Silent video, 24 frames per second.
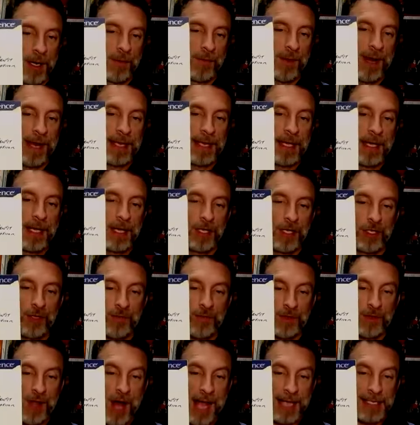right? You have
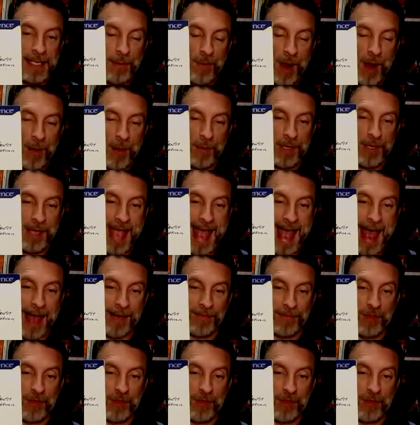clients that want what you have.